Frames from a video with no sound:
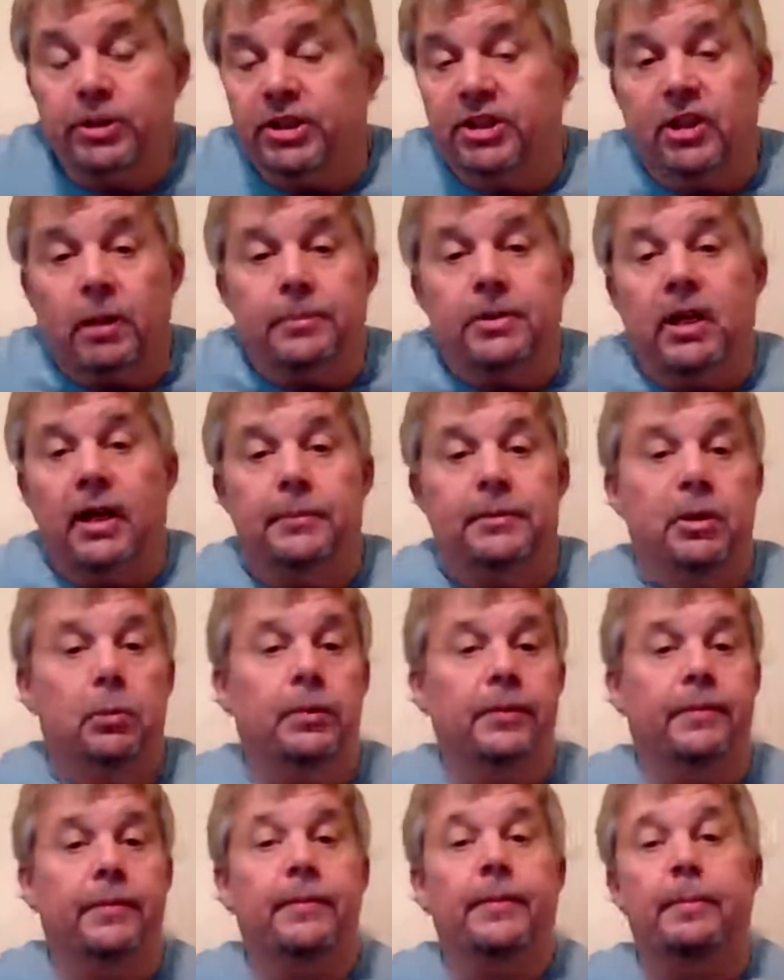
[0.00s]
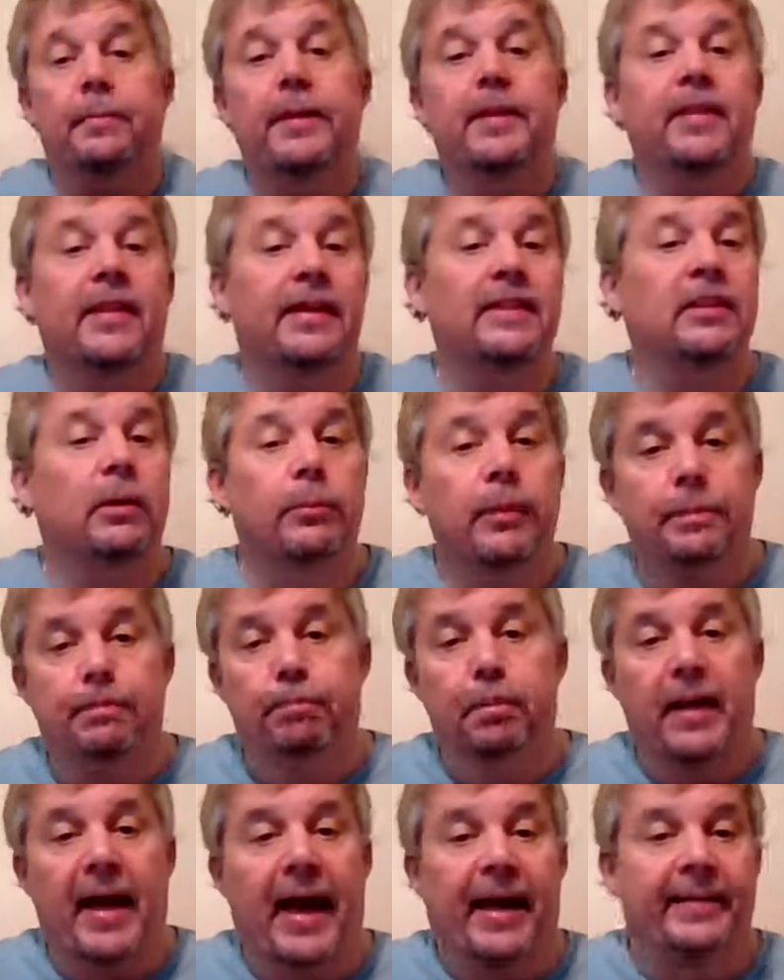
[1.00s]
Sometimes there would be things that we
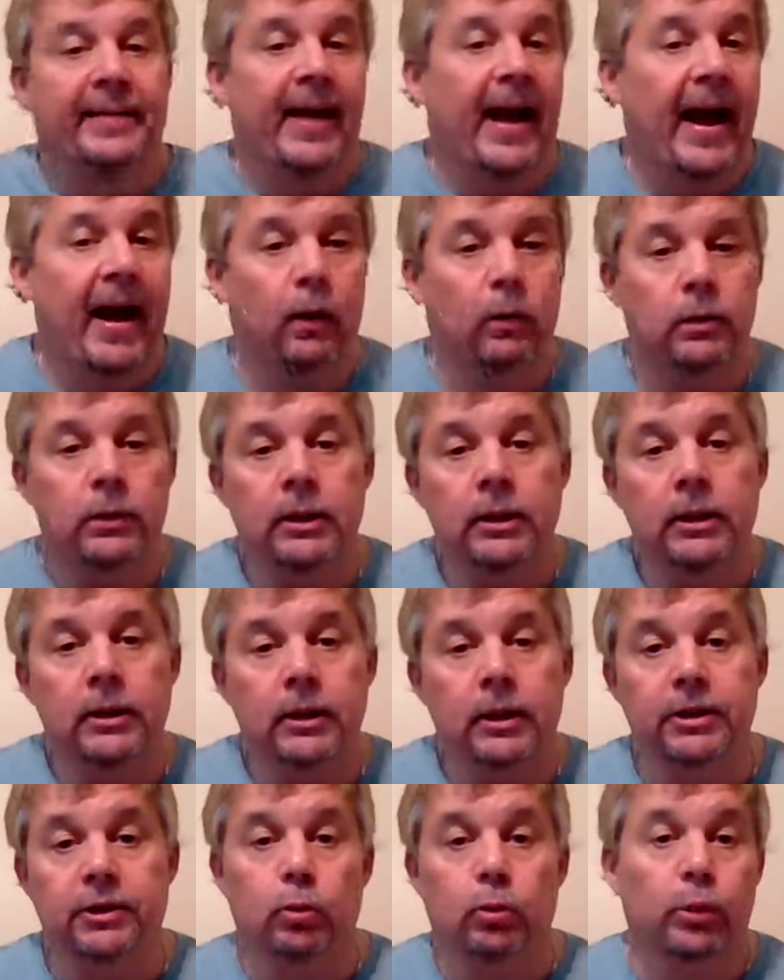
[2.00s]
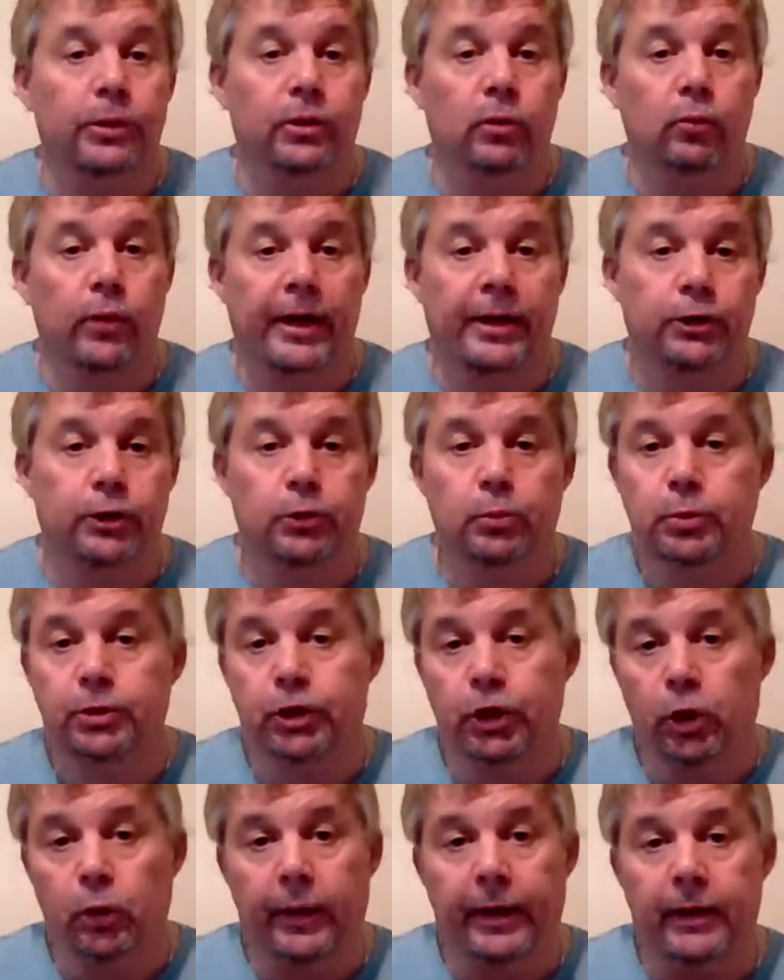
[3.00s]
blacked out because of what the Rangers were
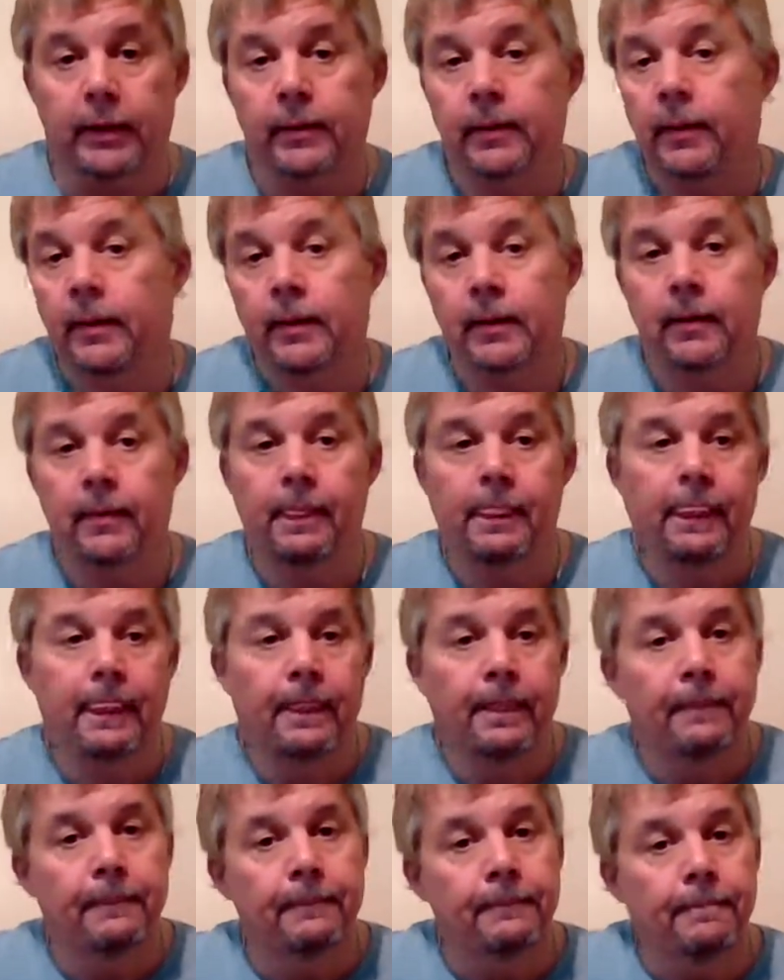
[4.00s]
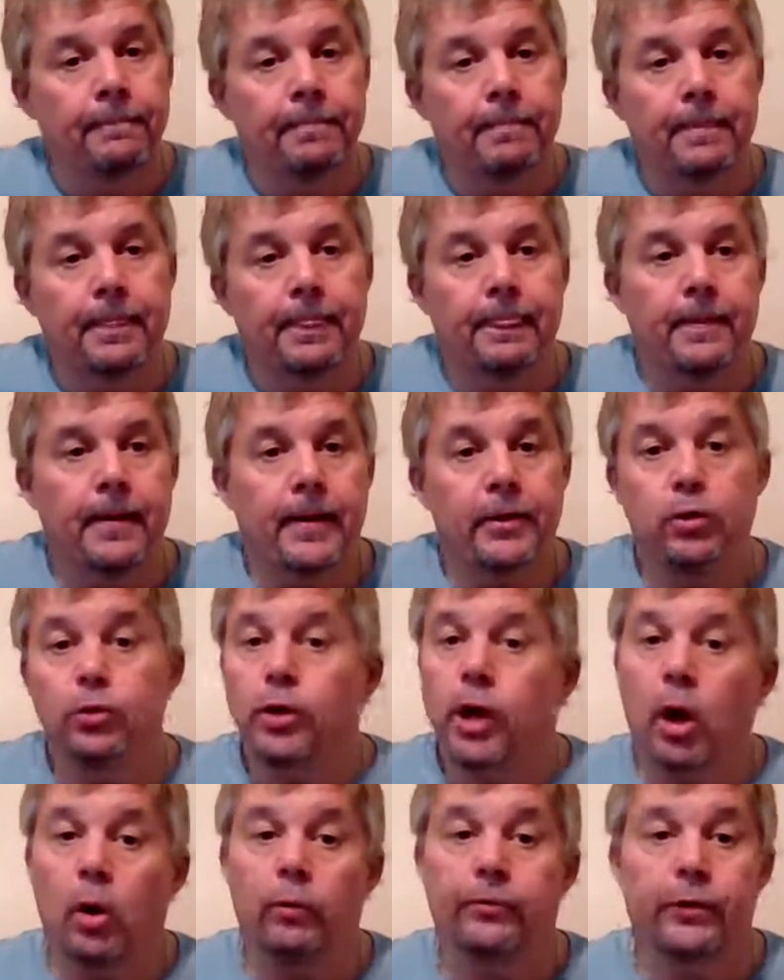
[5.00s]
doing. And
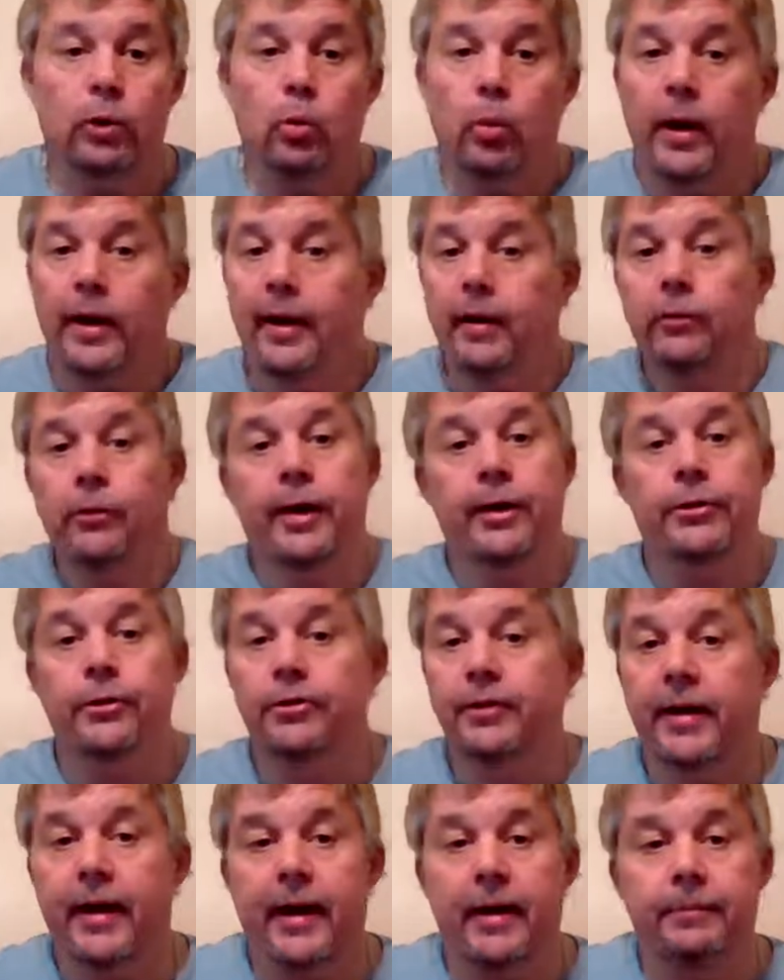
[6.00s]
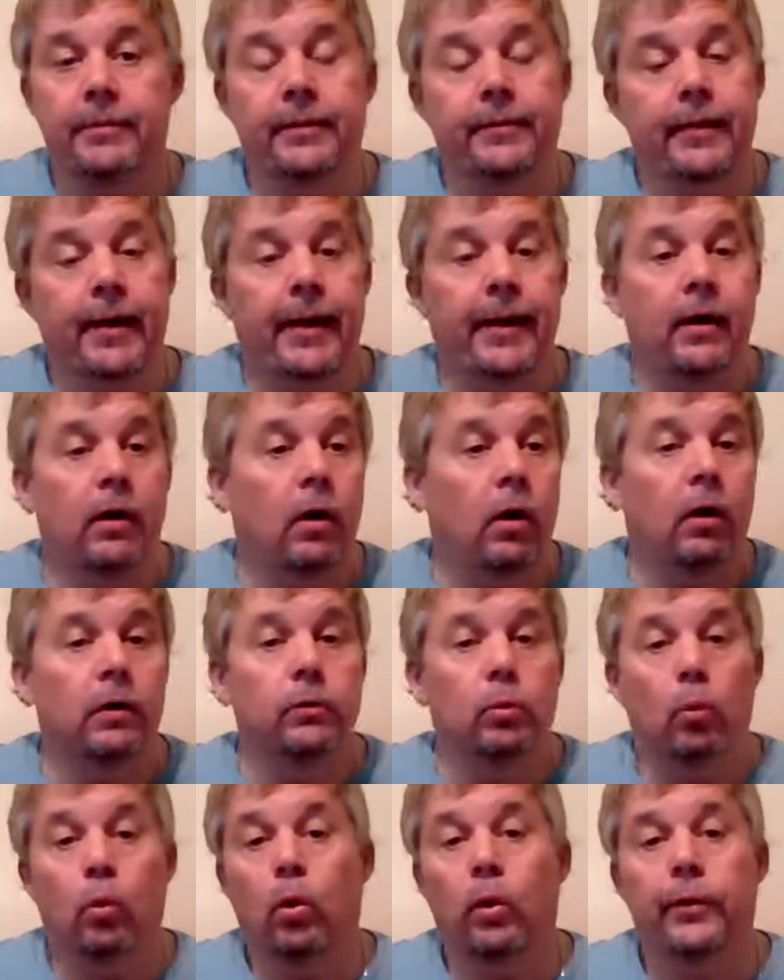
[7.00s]
if you wear that Ranger tab, that they are the
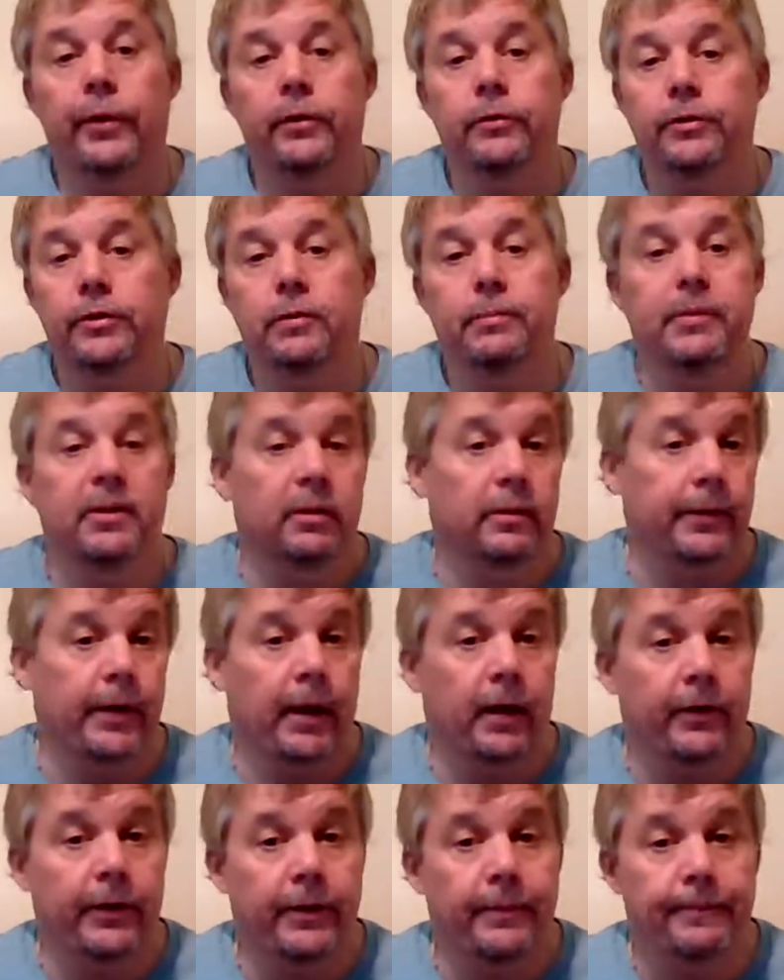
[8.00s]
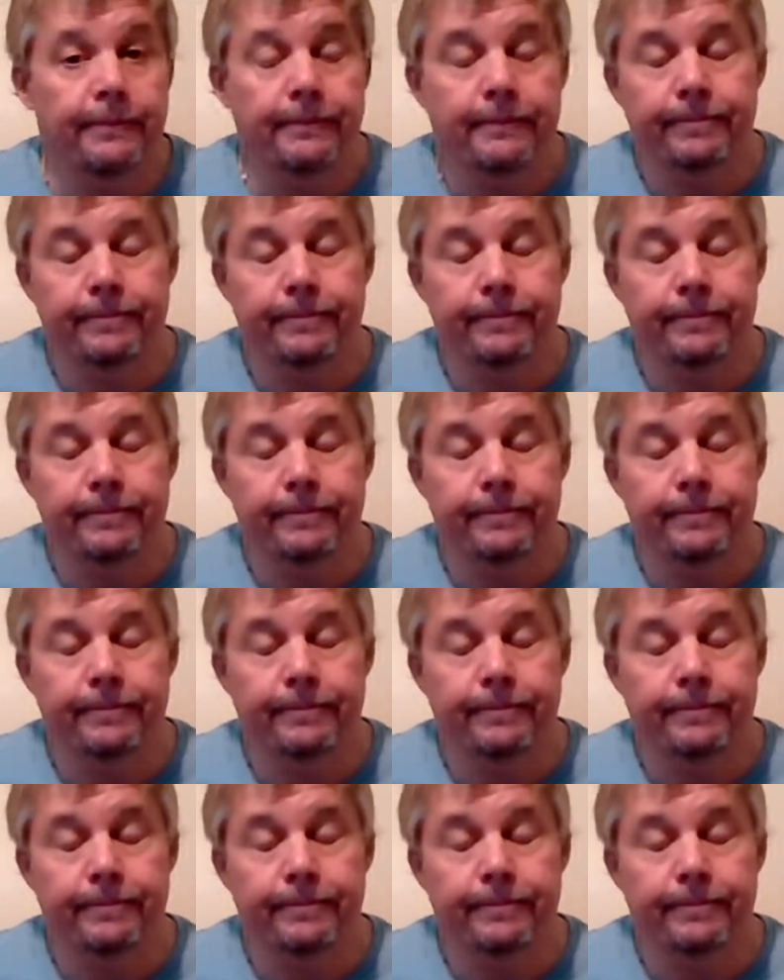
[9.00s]
warriors in the military.